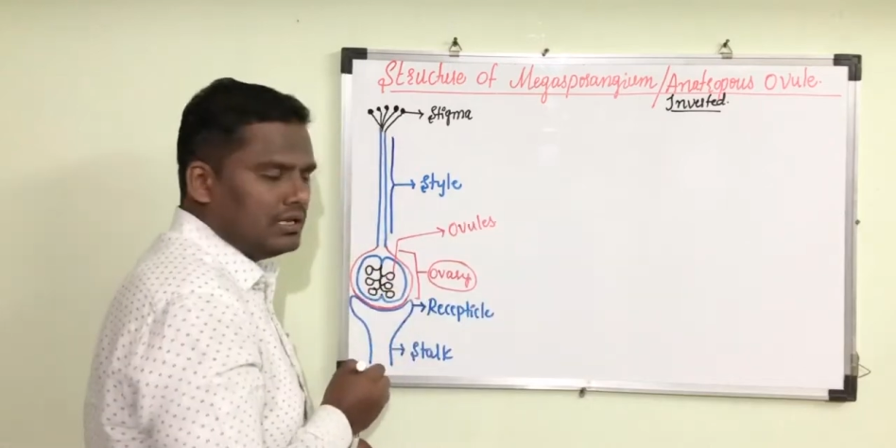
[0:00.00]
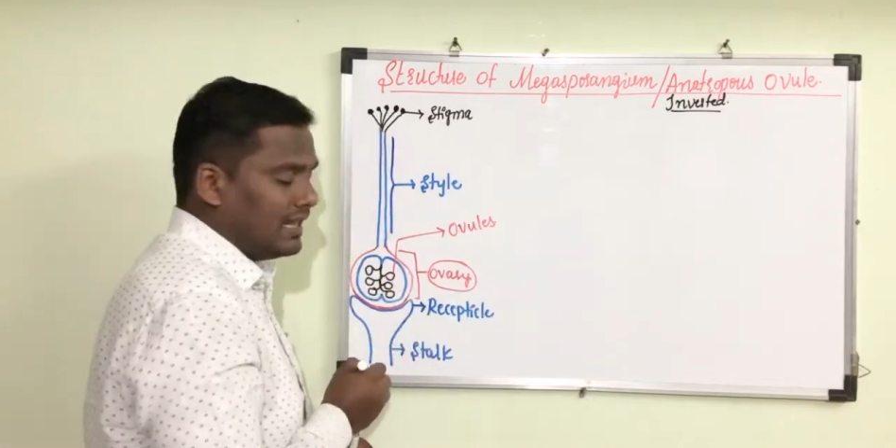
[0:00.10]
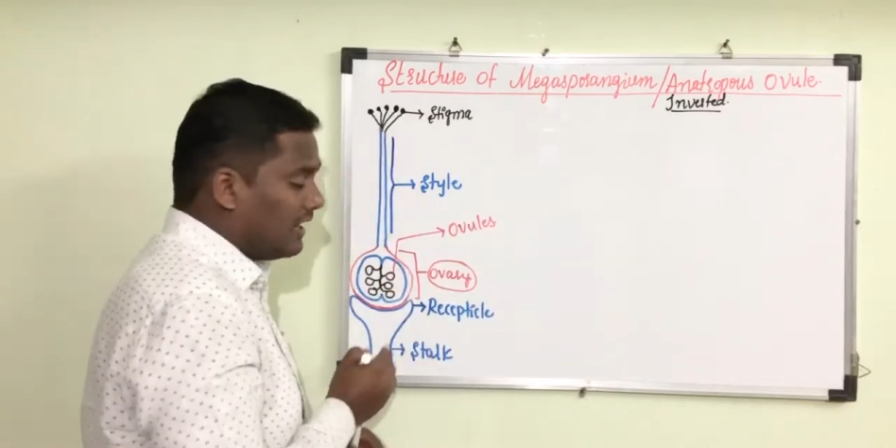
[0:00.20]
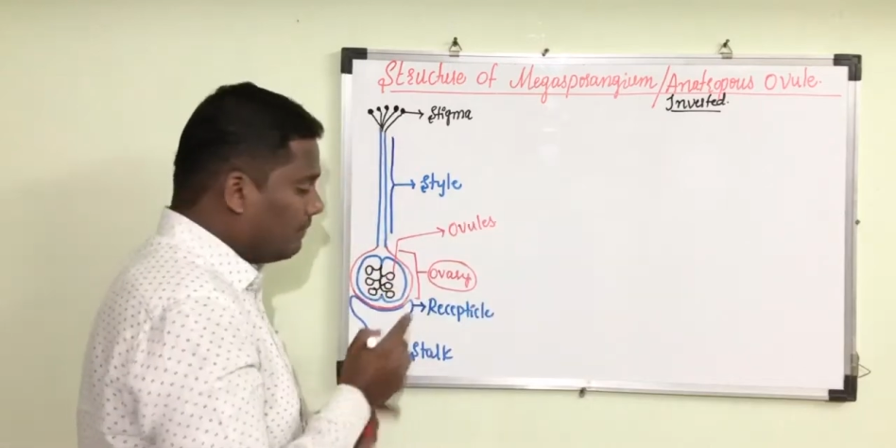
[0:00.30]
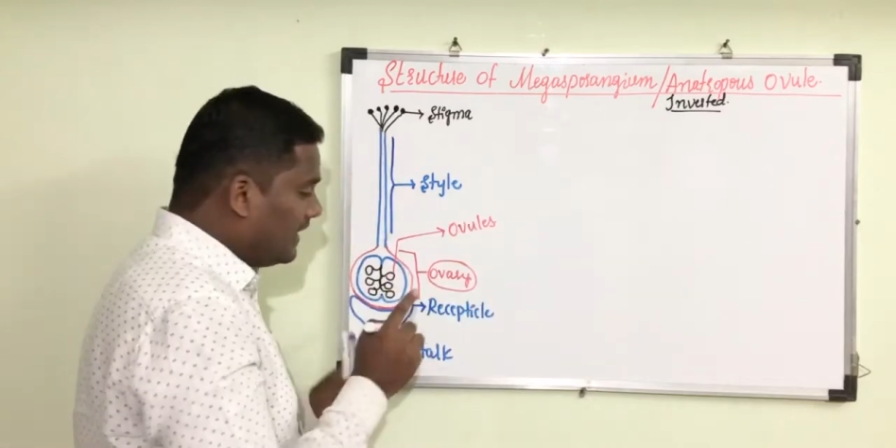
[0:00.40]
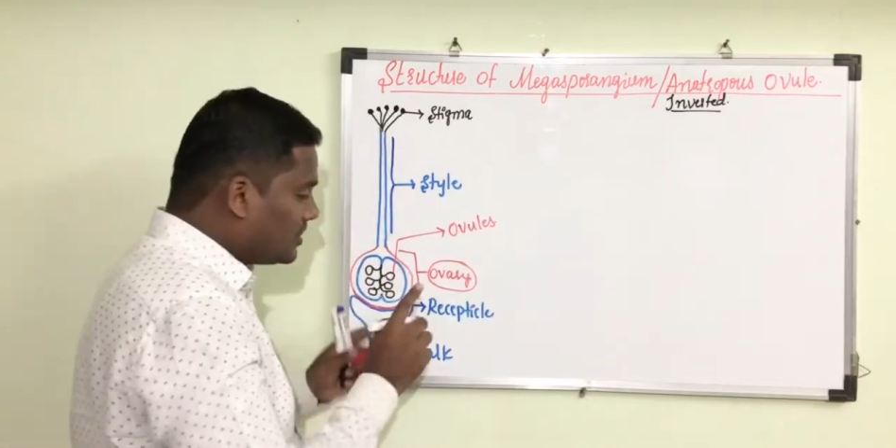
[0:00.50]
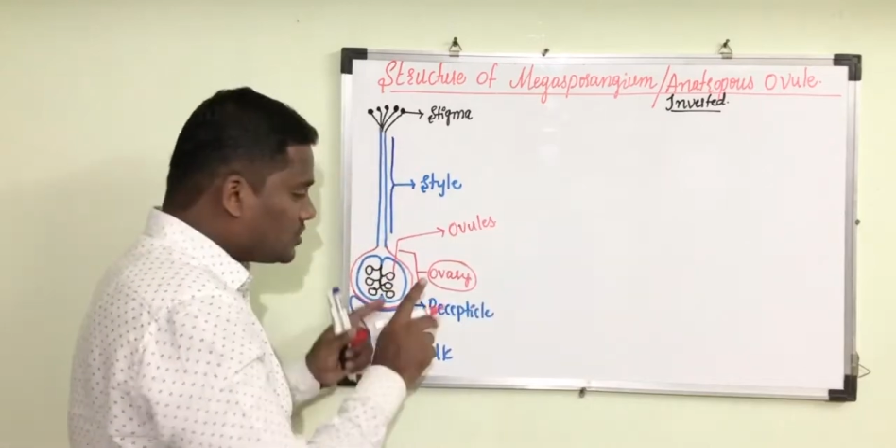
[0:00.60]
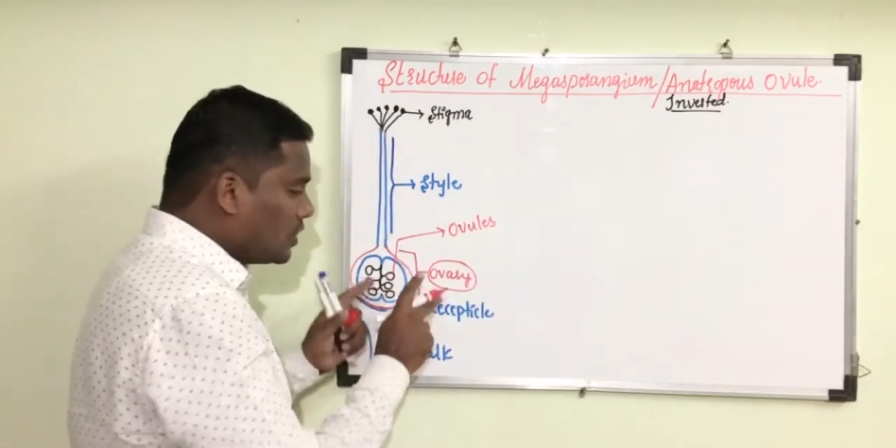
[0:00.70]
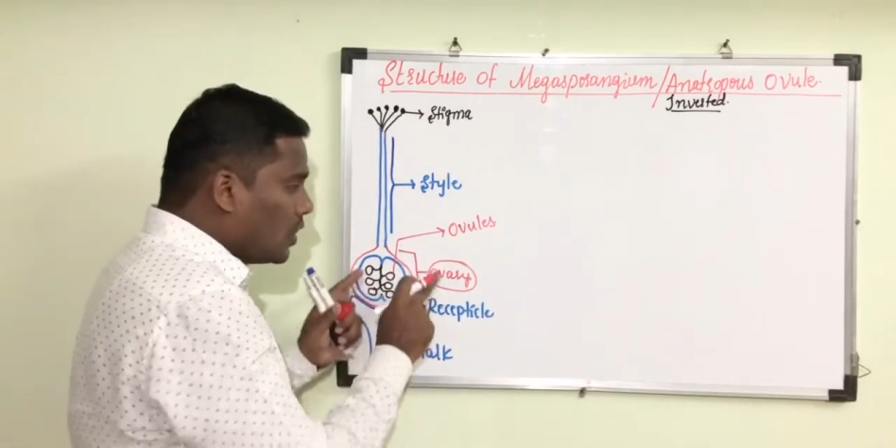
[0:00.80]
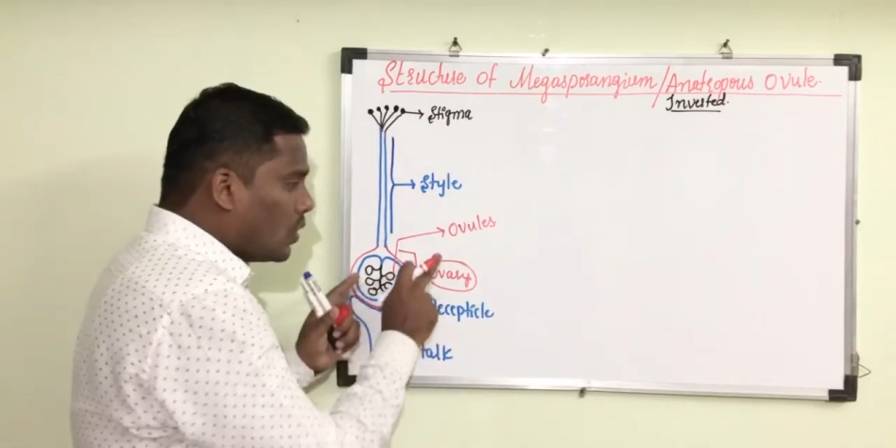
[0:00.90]
That
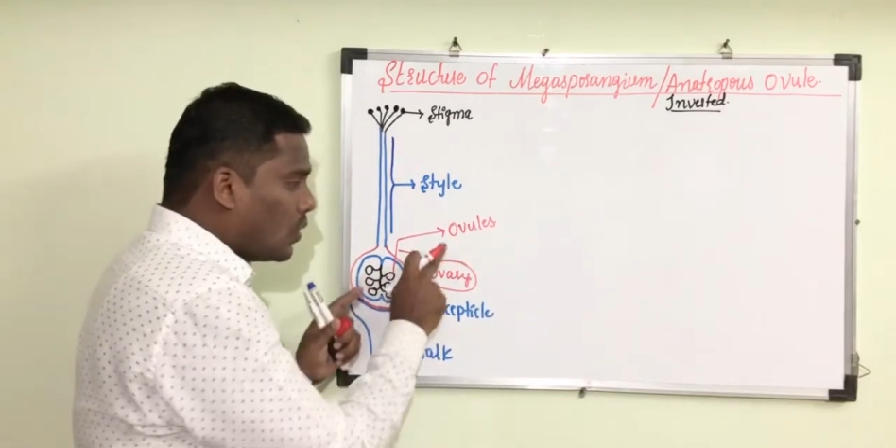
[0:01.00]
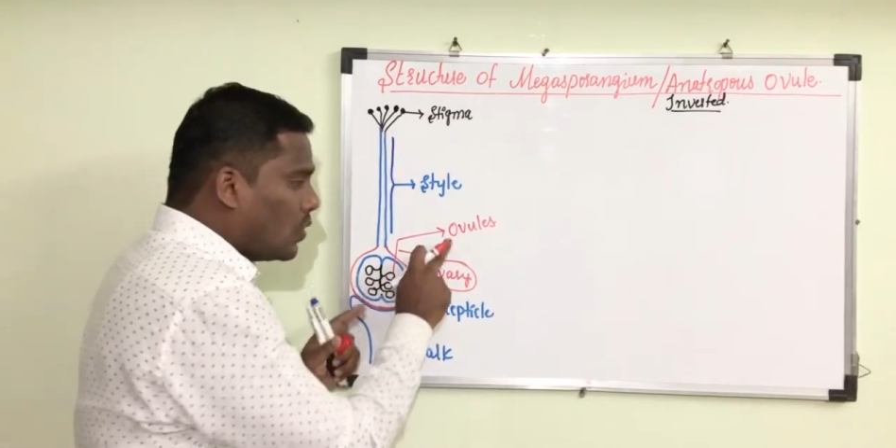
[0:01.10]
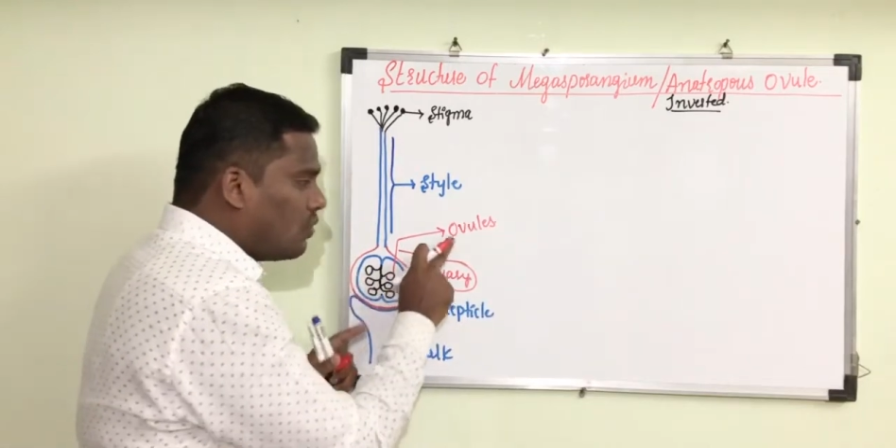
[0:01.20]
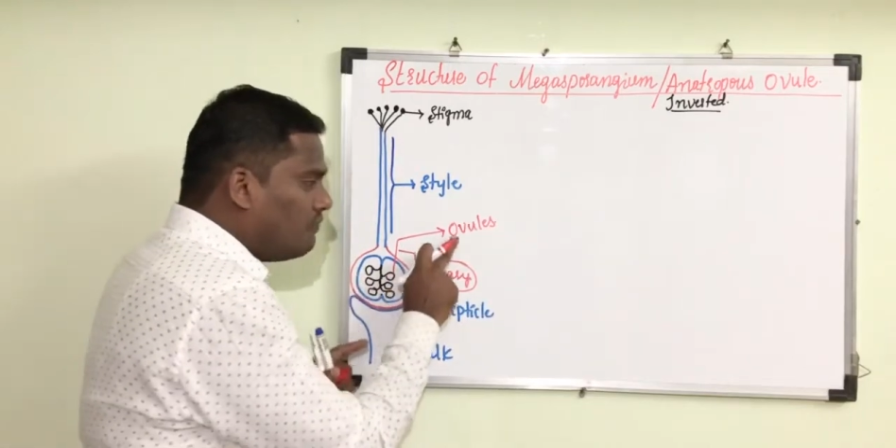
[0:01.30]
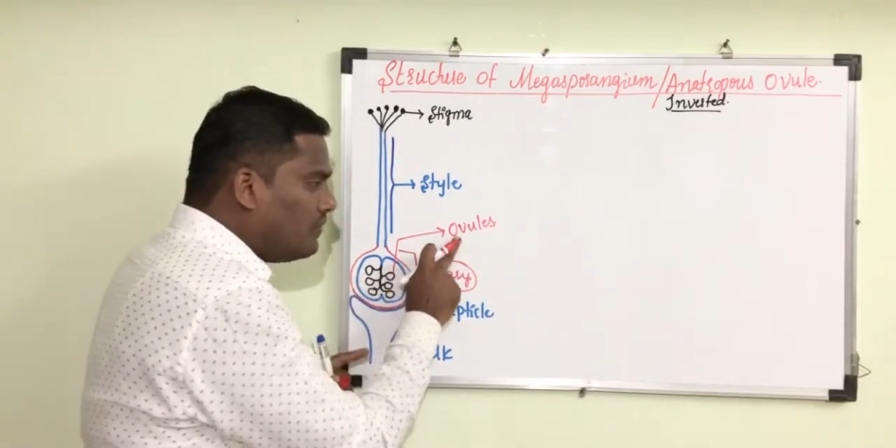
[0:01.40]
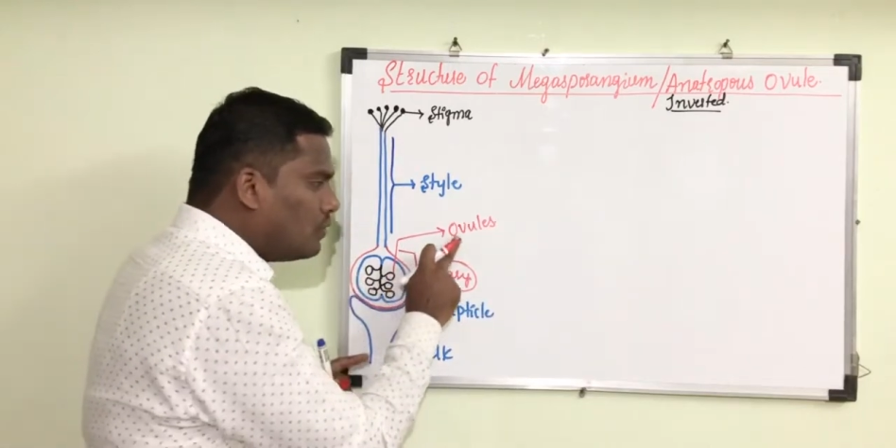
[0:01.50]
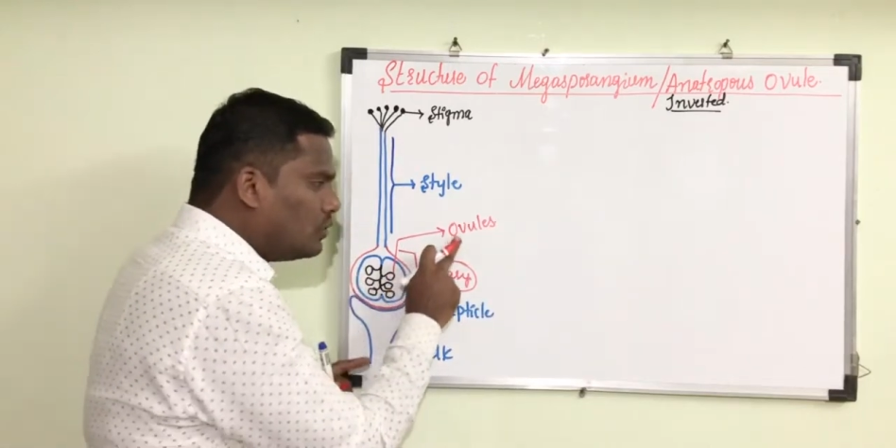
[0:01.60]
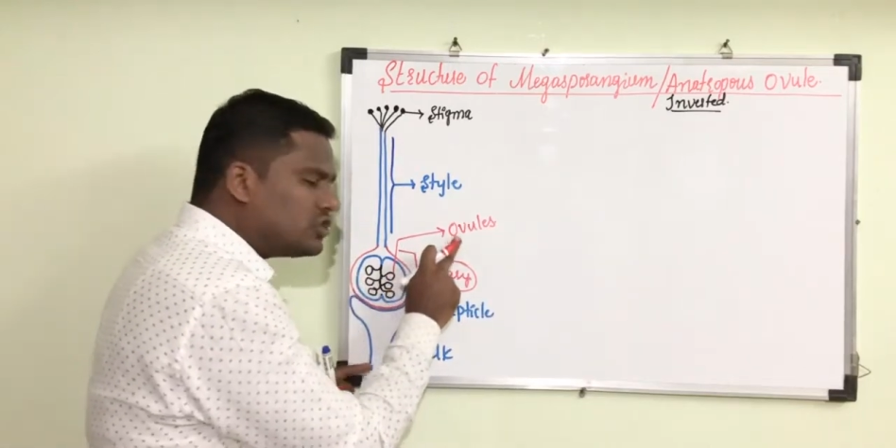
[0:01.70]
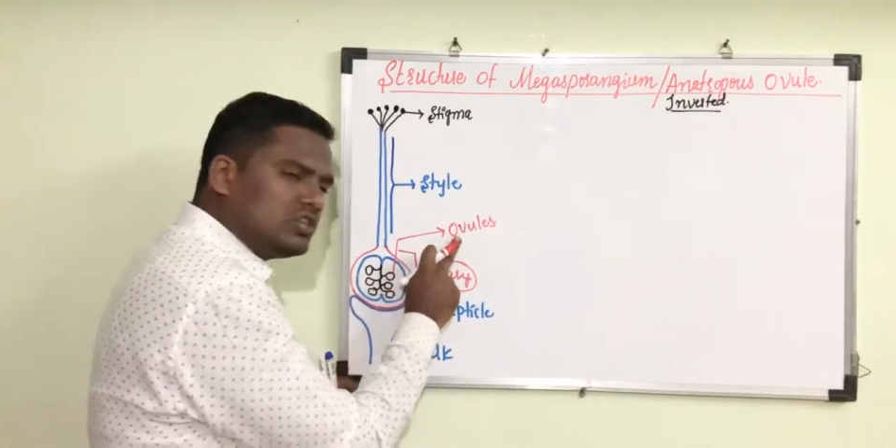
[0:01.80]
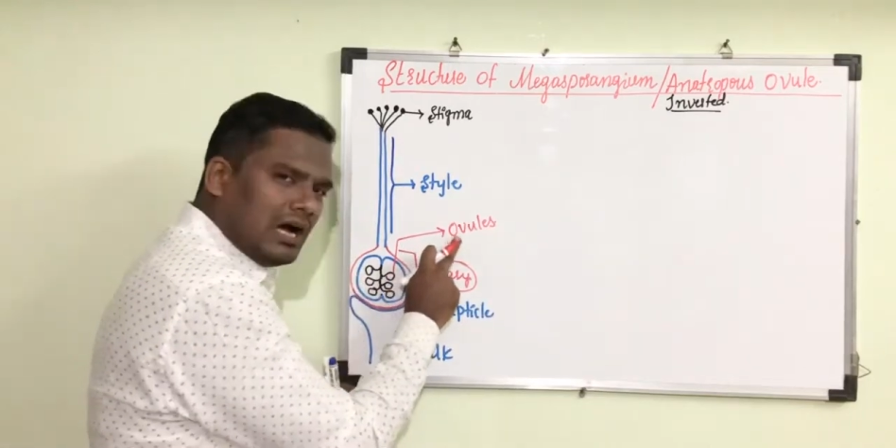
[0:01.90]
means
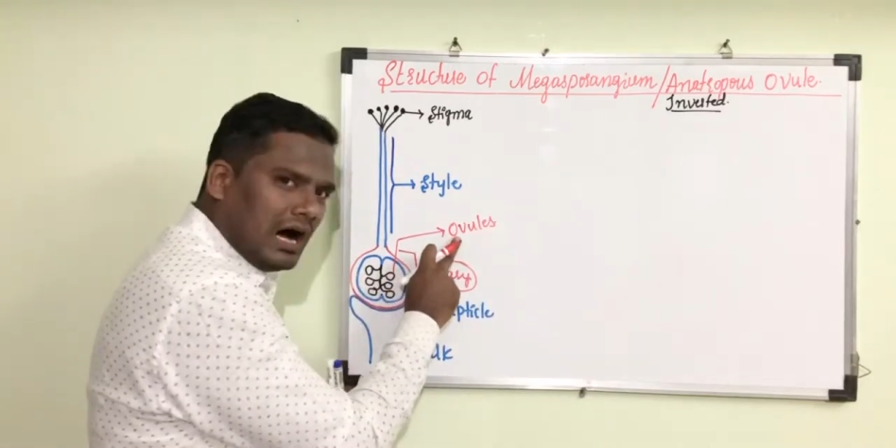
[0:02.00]
ovules